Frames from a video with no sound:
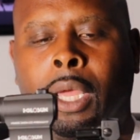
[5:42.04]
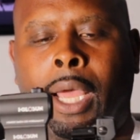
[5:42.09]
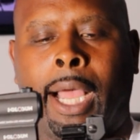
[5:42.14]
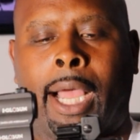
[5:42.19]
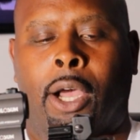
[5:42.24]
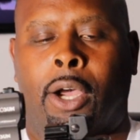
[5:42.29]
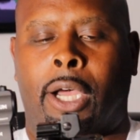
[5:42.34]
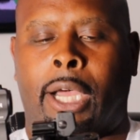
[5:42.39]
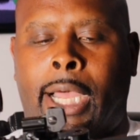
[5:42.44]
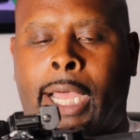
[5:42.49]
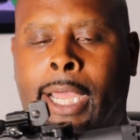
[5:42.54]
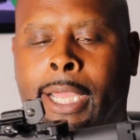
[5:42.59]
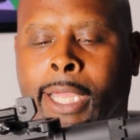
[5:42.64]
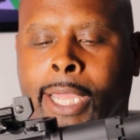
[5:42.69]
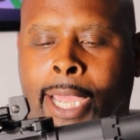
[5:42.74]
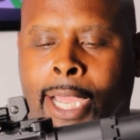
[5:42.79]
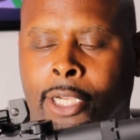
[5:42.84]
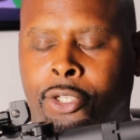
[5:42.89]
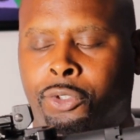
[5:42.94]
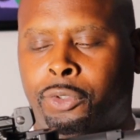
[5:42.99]
I
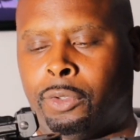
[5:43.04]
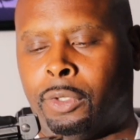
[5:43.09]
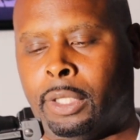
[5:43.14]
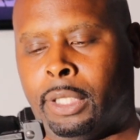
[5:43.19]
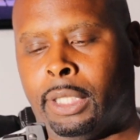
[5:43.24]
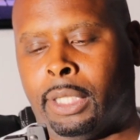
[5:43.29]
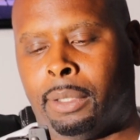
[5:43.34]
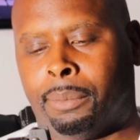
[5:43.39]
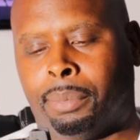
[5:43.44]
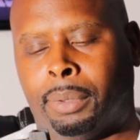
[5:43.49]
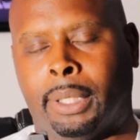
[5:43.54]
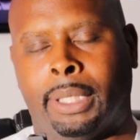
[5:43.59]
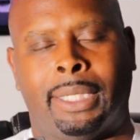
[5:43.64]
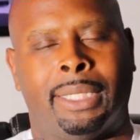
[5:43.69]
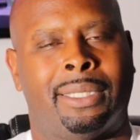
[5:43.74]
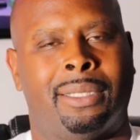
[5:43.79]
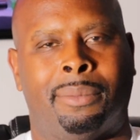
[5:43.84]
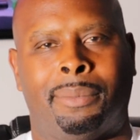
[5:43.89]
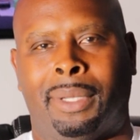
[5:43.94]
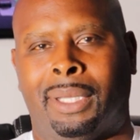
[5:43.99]
actually
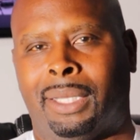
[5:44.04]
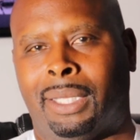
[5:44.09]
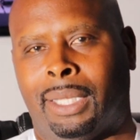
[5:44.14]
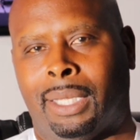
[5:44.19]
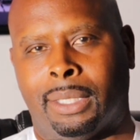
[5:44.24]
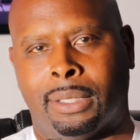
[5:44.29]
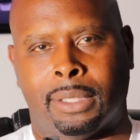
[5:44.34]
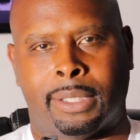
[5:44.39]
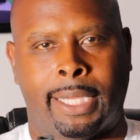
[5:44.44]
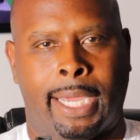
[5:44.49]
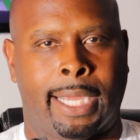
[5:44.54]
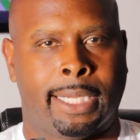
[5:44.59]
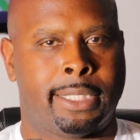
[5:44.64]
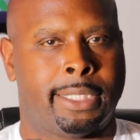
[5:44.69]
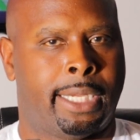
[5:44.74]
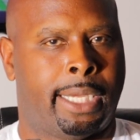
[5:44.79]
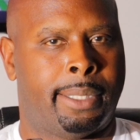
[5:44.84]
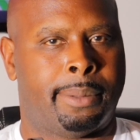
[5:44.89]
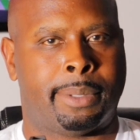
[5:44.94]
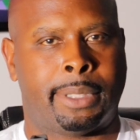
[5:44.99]
completed them at the exact
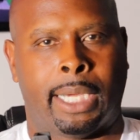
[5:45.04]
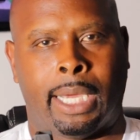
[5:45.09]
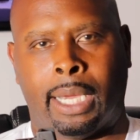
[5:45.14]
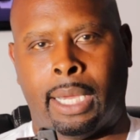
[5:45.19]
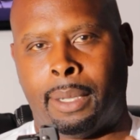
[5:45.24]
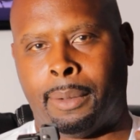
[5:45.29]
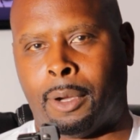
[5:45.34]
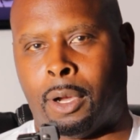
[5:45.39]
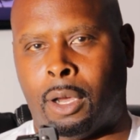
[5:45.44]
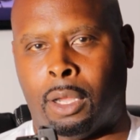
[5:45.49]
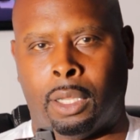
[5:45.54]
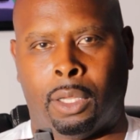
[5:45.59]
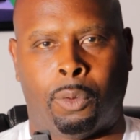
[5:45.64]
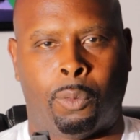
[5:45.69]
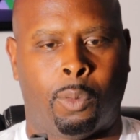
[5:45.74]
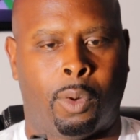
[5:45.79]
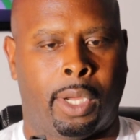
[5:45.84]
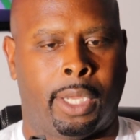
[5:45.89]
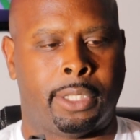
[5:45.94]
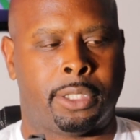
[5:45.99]
same time, all at
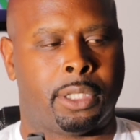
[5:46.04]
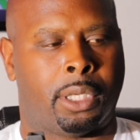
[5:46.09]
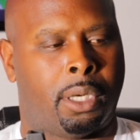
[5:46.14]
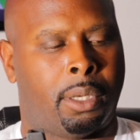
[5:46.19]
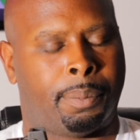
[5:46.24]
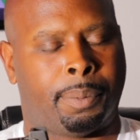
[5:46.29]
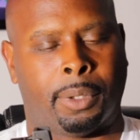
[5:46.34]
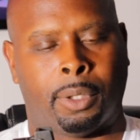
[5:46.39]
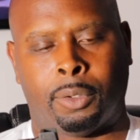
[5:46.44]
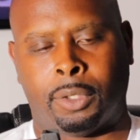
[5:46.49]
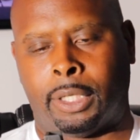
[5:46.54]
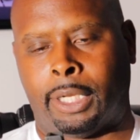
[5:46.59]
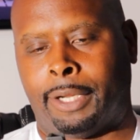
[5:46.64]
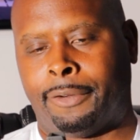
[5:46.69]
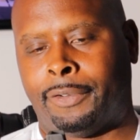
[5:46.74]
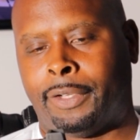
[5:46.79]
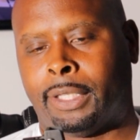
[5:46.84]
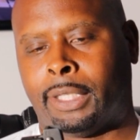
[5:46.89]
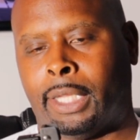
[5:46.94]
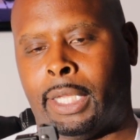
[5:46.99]
once, uploaded
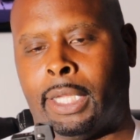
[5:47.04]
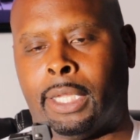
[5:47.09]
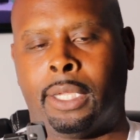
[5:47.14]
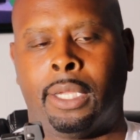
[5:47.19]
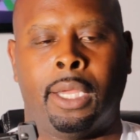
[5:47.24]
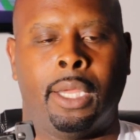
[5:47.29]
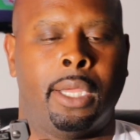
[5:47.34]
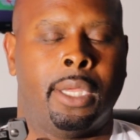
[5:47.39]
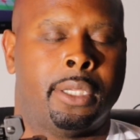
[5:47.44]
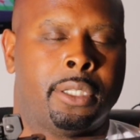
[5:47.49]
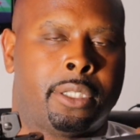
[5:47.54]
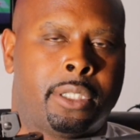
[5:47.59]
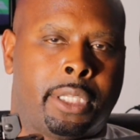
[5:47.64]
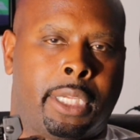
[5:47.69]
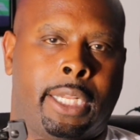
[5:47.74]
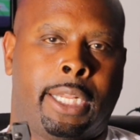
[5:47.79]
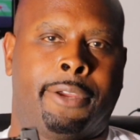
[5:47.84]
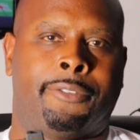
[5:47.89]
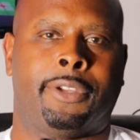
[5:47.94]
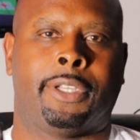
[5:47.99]
everything,
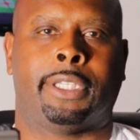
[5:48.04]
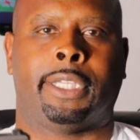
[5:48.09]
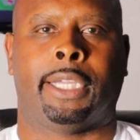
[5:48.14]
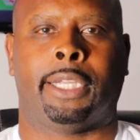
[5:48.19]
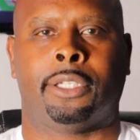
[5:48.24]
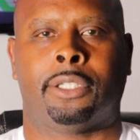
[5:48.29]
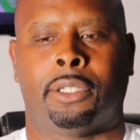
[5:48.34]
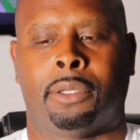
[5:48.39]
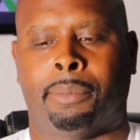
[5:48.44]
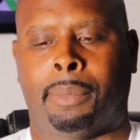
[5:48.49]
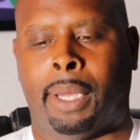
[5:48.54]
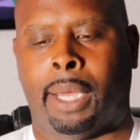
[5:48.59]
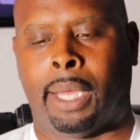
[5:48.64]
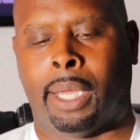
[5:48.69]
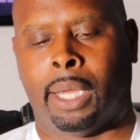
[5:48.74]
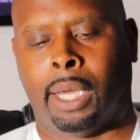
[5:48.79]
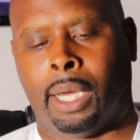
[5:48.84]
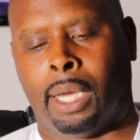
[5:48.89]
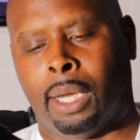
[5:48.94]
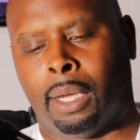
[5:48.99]
sent everything to my
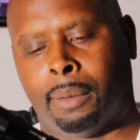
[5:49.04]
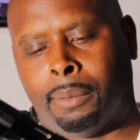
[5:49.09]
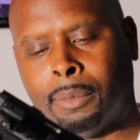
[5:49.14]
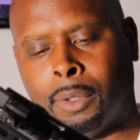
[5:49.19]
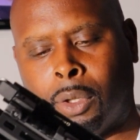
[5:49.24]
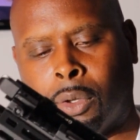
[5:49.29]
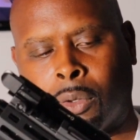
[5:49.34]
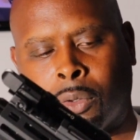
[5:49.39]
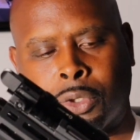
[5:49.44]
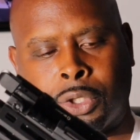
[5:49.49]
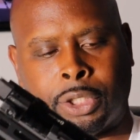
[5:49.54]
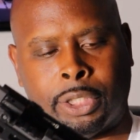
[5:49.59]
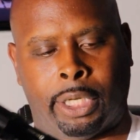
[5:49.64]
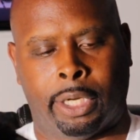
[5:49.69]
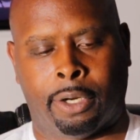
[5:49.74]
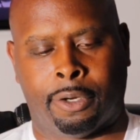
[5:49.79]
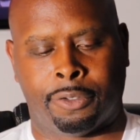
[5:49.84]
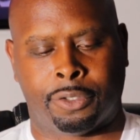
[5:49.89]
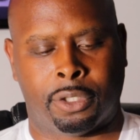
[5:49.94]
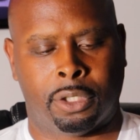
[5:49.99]
local
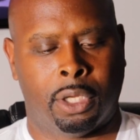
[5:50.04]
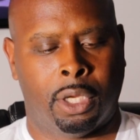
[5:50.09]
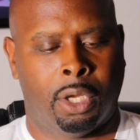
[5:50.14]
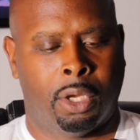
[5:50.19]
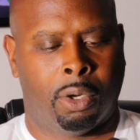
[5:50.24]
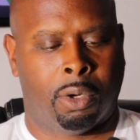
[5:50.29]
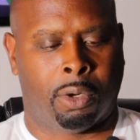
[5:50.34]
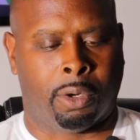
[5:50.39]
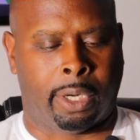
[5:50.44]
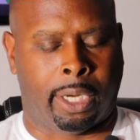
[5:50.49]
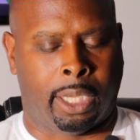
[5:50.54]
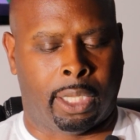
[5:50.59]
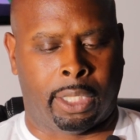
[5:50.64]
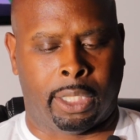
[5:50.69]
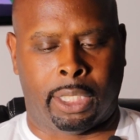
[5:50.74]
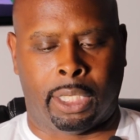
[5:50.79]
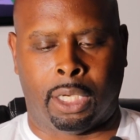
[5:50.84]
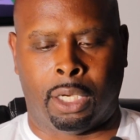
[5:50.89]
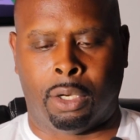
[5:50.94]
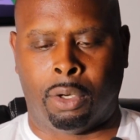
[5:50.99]
sheriffs or
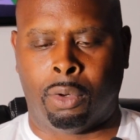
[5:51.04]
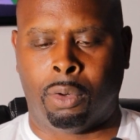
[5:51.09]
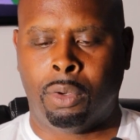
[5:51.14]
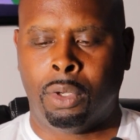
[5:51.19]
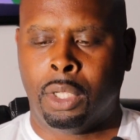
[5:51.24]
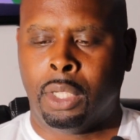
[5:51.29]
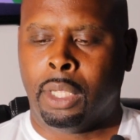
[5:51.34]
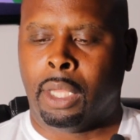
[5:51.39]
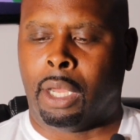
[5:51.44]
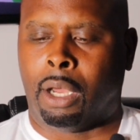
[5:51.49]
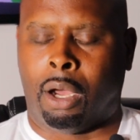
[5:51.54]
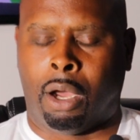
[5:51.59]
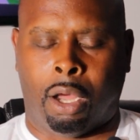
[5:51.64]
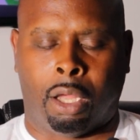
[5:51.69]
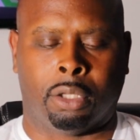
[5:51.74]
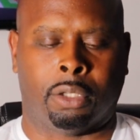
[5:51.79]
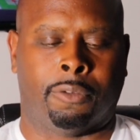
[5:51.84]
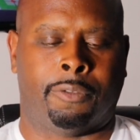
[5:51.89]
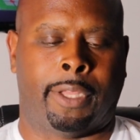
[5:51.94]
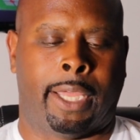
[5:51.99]
LEO,
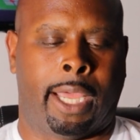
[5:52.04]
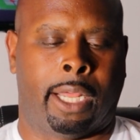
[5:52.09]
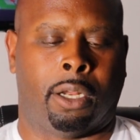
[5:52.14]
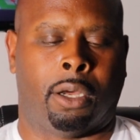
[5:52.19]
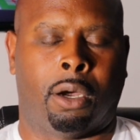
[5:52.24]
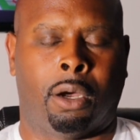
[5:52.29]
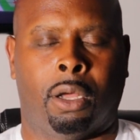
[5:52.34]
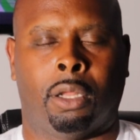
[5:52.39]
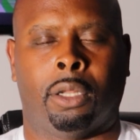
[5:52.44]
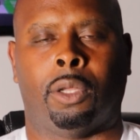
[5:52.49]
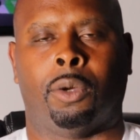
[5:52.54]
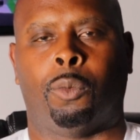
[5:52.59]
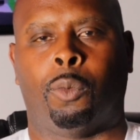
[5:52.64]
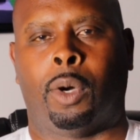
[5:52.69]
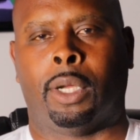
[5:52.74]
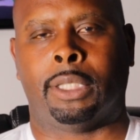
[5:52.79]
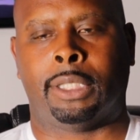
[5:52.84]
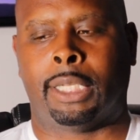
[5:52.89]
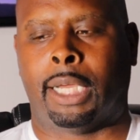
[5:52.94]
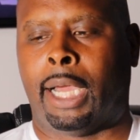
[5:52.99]
all of that, all at
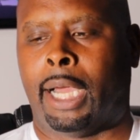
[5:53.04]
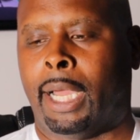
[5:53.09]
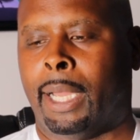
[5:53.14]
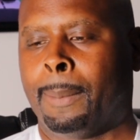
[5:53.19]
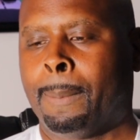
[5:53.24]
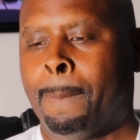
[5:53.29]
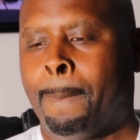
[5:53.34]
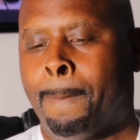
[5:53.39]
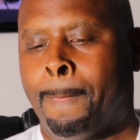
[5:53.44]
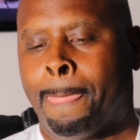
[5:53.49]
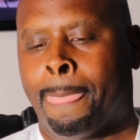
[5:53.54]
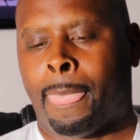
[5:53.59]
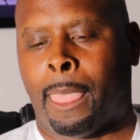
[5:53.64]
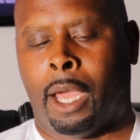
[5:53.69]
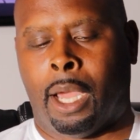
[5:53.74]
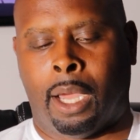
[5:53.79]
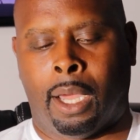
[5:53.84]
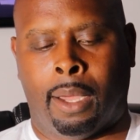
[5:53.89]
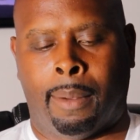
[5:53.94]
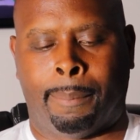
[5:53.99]
one time.
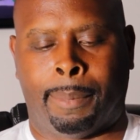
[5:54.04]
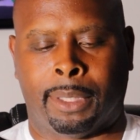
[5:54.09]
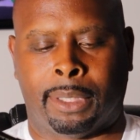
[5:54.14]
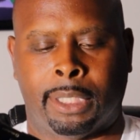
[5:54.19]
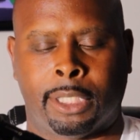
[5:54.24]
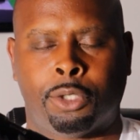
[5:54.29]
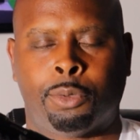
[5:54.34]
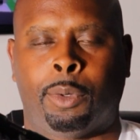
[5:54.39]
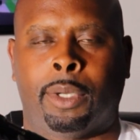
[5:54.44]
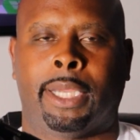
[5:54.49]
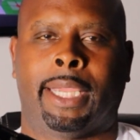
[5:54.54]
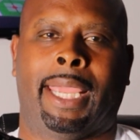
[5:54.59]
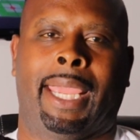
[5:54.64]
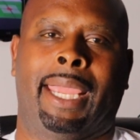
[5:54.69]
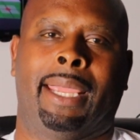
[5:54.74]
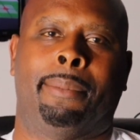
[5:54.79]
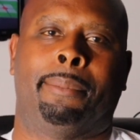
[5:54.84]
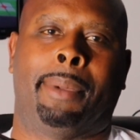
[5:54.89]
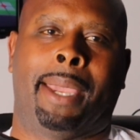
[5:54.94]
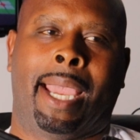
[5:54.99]
But this one
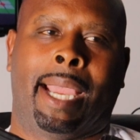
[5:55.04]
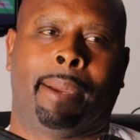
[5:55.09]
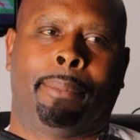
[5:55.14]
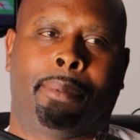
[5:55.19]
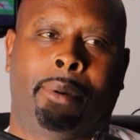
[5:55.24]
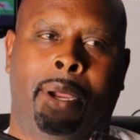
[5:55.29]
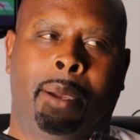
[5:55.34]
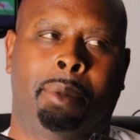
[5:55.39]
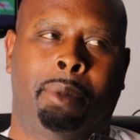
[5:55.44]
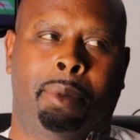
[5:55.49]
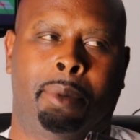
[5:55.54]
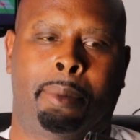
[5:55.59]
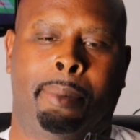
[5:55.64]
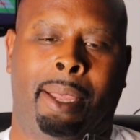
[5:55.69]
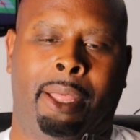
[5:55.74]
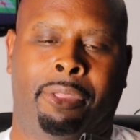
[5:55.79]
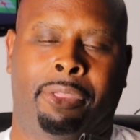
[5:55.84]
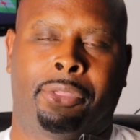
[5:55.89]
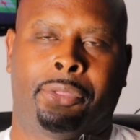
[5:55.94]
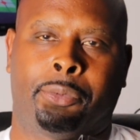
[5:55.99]
came back probably
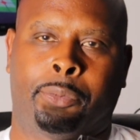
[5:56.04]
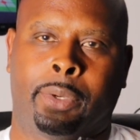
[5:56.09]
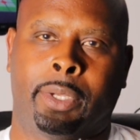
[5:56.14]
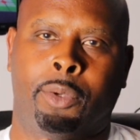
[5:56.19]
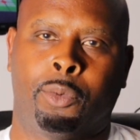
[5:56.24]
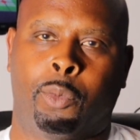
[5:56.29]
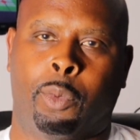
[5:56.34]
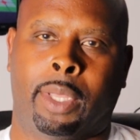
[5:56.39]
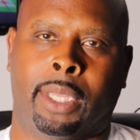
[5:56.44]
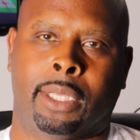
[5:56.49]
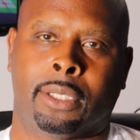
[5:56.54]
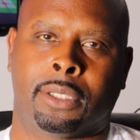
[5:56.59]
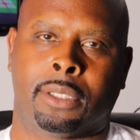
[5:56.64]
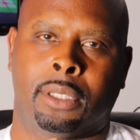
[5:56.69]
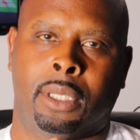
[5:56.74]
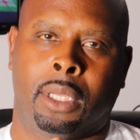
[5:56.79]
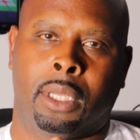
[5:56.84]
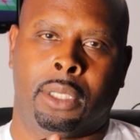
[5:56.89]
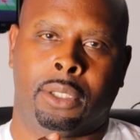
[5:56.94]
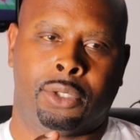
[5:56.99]
about 3 weeks
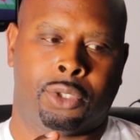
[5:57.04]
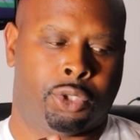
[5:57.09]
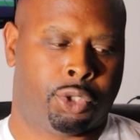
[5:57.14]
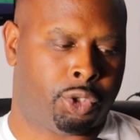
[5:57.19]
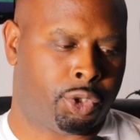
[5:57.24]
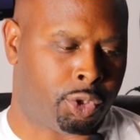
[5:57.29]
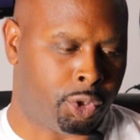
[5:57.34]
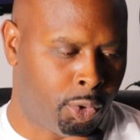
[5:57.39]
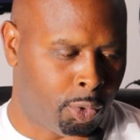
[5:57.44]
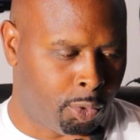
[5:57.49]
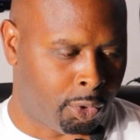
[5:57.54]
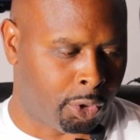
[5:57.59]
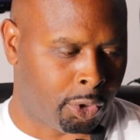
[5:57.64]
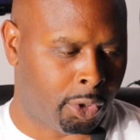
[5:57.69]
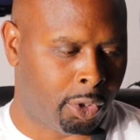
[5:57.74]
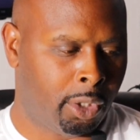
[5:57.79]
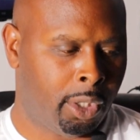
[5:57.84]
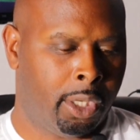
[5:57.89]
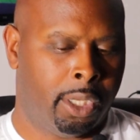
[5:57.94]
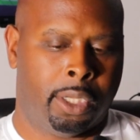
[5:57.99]

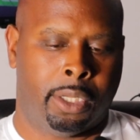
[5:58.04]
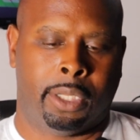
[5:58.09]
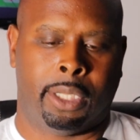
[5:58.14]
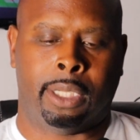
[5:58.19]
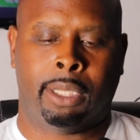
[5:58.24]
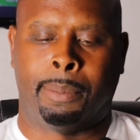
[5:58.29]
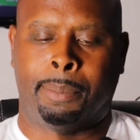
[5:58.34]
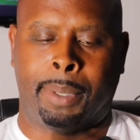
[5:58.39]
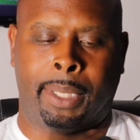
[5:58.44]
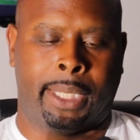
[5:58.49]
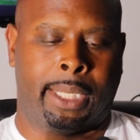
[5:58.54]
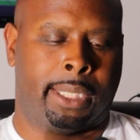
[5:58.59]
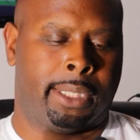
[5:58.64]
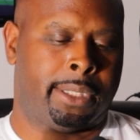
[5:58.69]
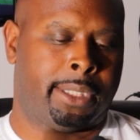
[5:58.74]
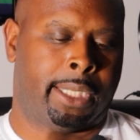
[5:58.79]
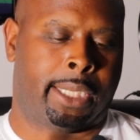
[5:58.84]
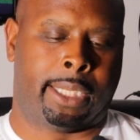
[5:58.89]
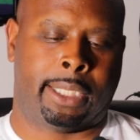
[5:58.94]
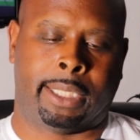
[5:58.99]
sooner than the
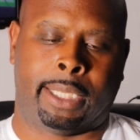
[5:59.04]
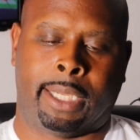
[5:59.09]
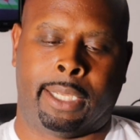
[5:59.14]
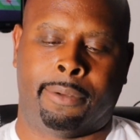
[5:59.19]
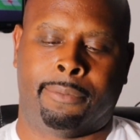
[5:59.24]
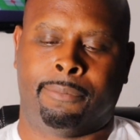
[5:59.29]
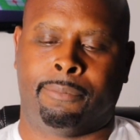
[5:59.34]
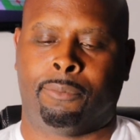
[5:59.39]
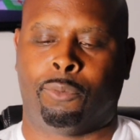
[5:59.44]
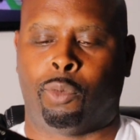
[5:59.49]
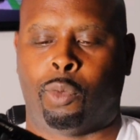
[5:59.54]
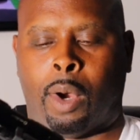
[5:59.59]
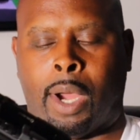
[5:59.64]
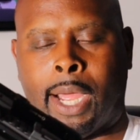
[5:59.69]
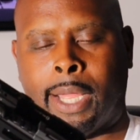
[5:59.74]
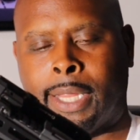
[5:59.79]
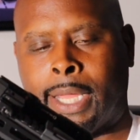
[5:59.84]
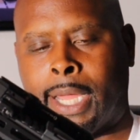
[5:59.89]
B&T did. Why